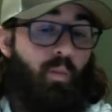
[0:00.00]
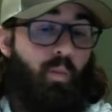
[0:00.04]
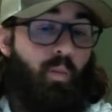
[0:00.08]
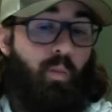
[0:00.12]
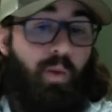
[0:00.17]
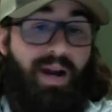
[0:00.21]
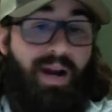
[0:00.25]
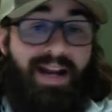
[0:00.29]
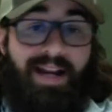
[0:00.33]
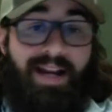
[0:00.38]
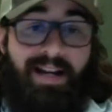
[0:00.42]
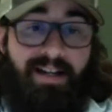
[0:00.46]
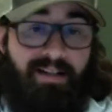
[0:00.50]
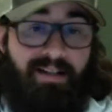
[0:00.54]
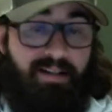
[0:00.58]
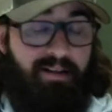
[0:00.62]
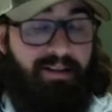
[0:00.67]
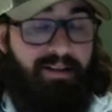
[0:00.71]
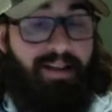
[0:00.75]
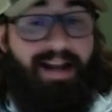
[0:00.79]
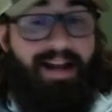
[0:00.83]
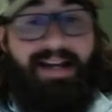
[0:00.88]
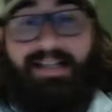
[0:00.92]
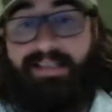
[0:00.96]
wind,
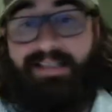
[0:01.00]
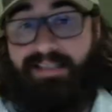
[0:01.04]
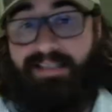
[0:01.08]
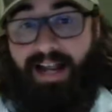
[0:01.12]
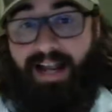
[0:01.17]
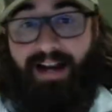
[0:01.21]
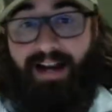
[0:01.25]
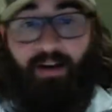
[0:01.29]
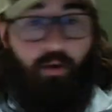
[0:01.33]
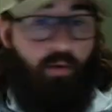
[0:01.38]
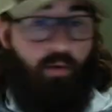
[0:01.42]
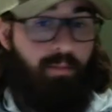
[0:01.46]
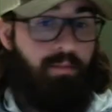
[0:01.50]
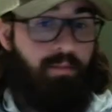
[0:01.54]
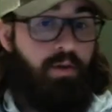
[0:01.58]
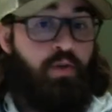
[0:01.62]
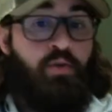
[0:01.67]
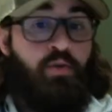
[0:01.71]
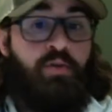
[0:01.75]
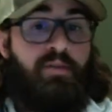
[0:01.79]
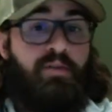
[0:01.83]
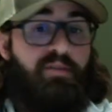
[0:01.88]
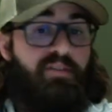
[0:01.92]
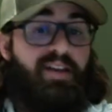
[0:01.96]
light cycle,
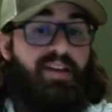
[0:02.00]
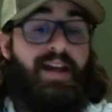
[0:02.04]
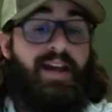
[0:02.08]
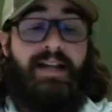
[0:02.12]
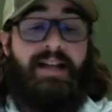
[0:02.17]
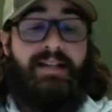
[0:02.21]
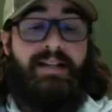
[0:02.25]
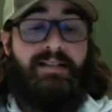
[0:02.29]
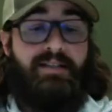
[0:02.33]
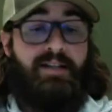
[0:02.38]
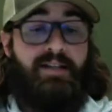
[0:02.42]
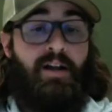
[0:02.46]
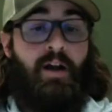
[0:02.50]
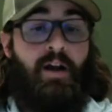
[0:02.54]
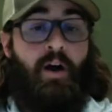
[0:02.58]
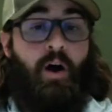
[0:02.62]
moon phase,